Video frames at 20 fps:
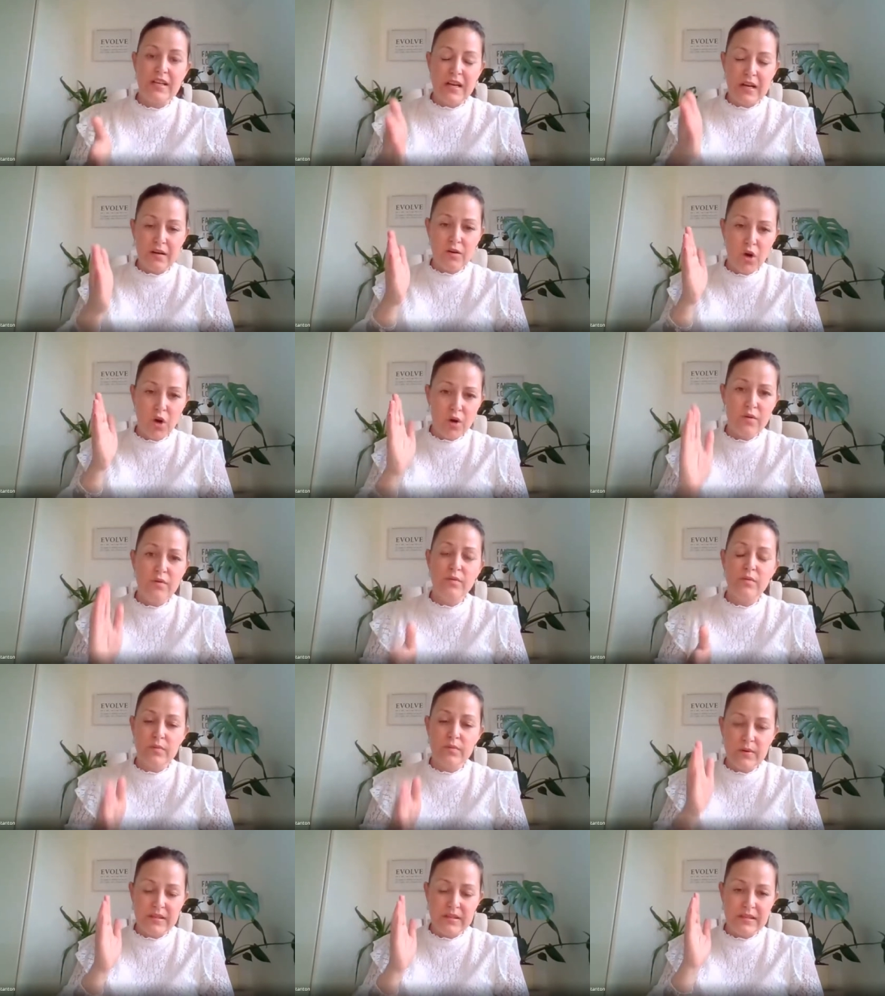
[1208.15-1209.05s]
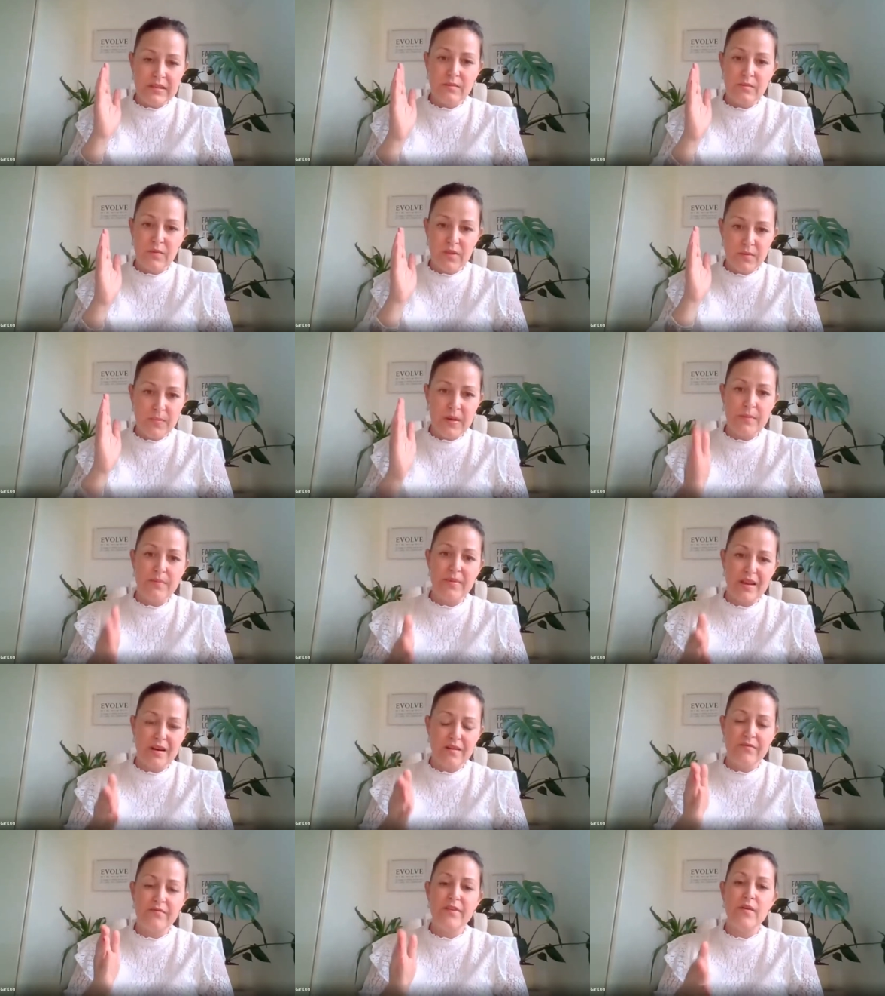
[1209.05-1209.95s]
Like go with, with
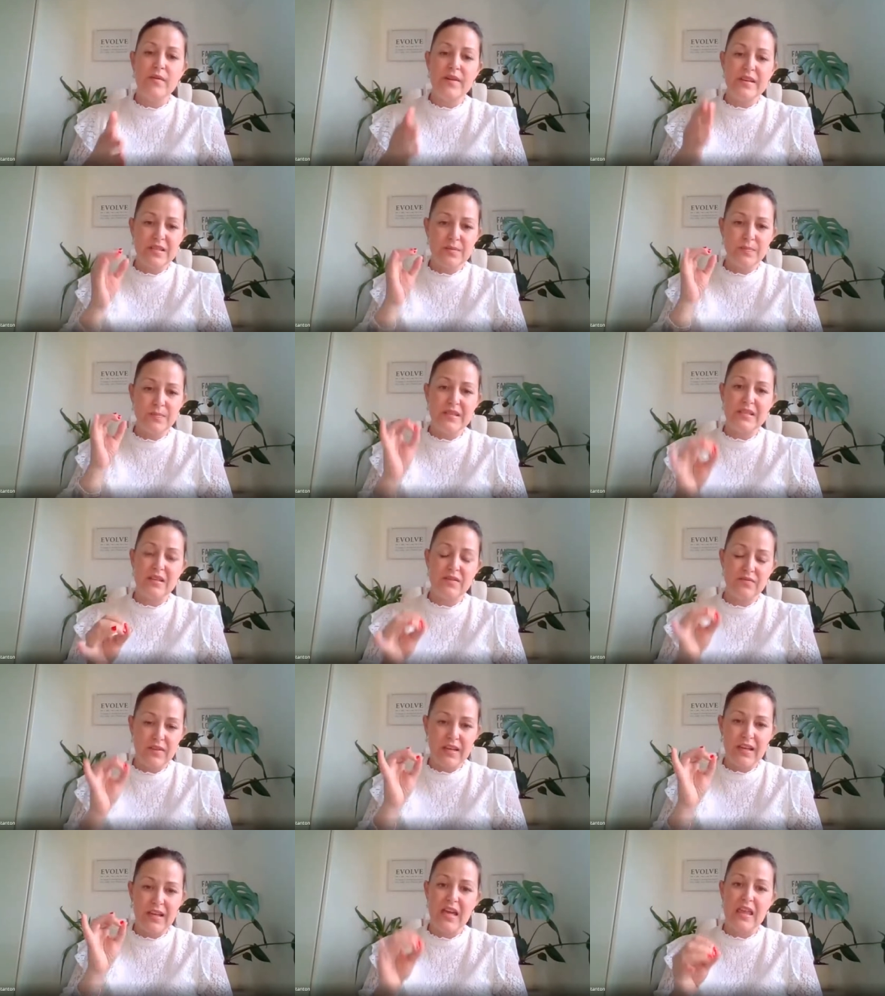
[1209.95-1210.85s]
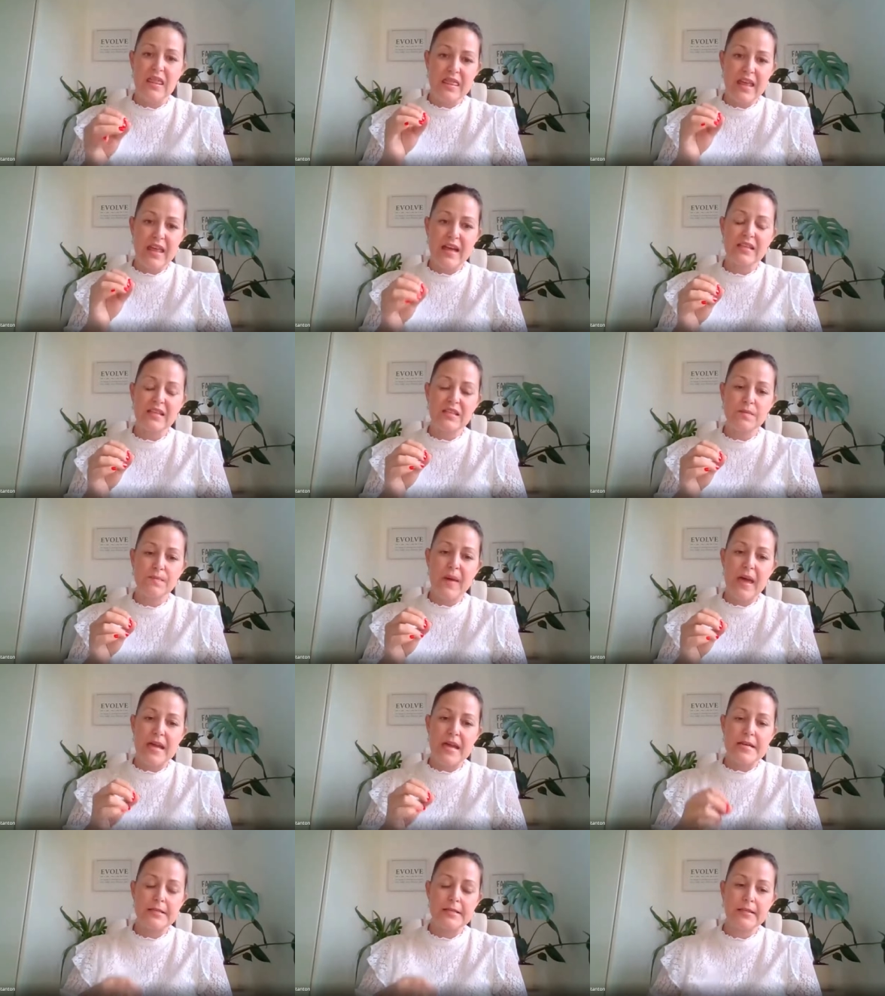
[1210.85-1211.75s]
people that are very specific in that
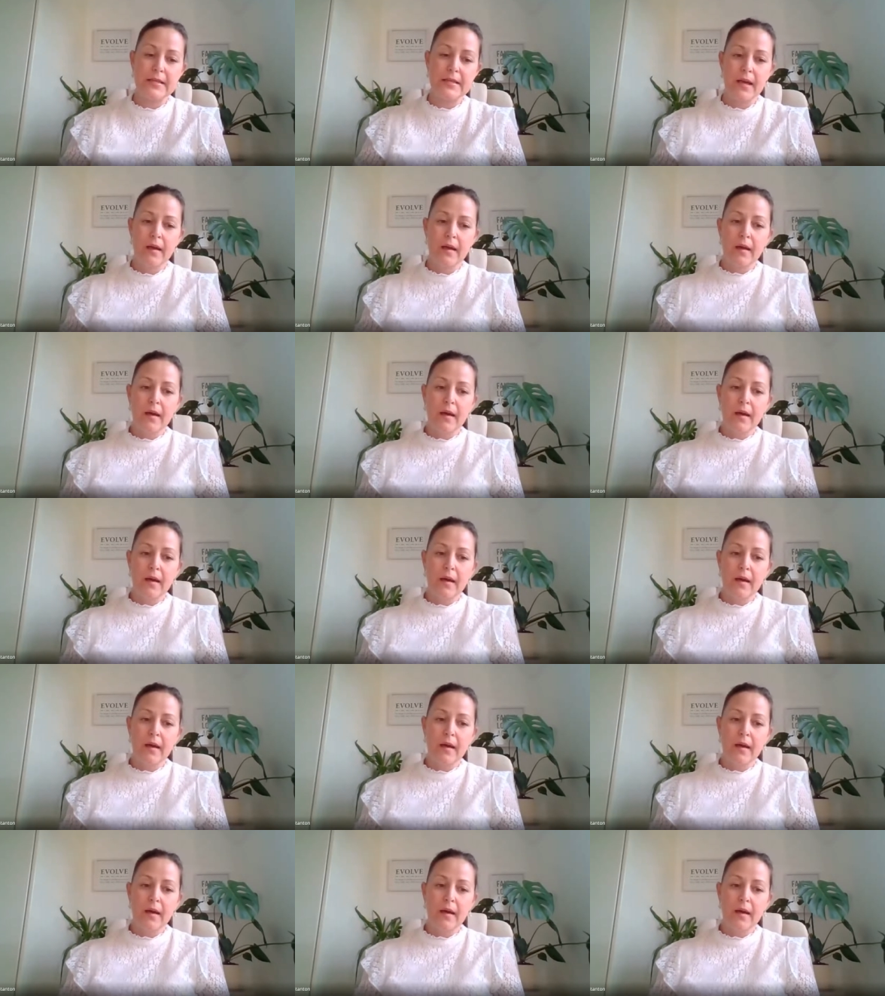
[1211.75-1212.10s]
space.